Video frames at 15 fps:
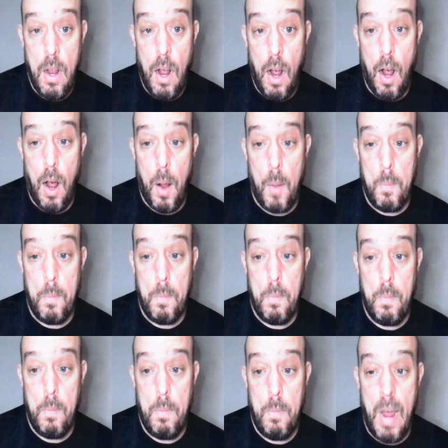Um,
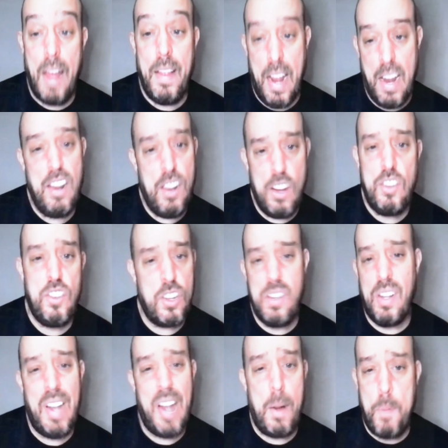and then just a
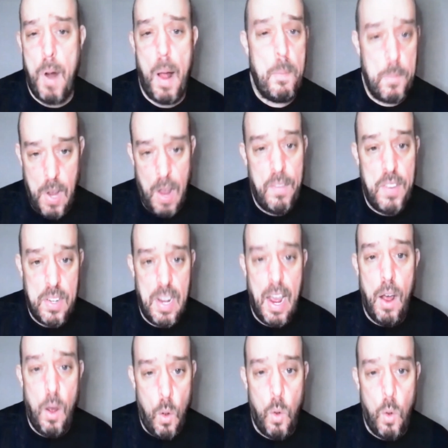lot of problems, obviously,
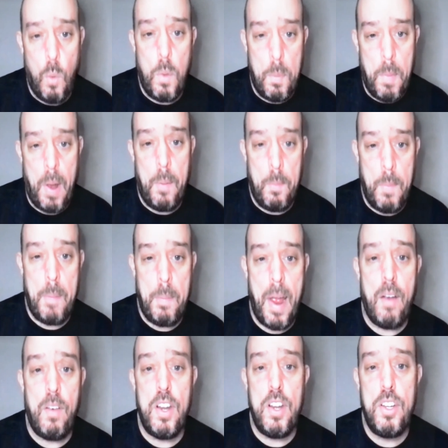at home with my
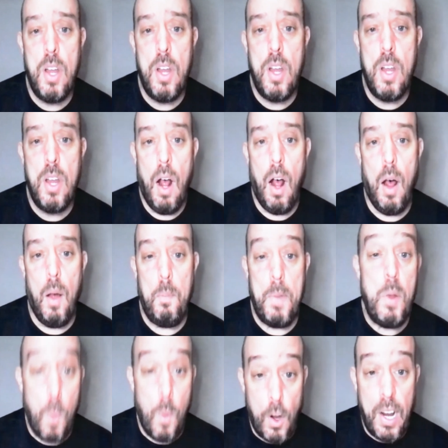marriage, me
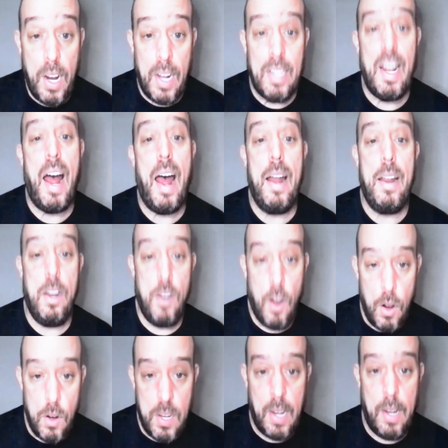working a lot and
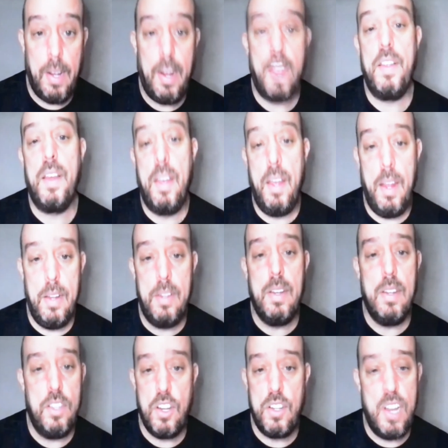her taking care of the kids.
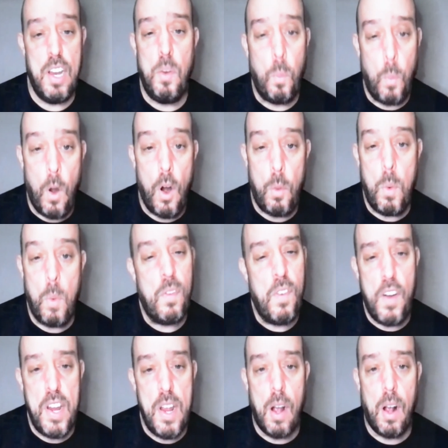It just didn't work. We were a
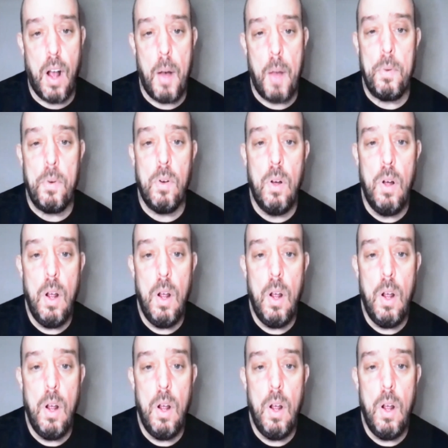very young couple.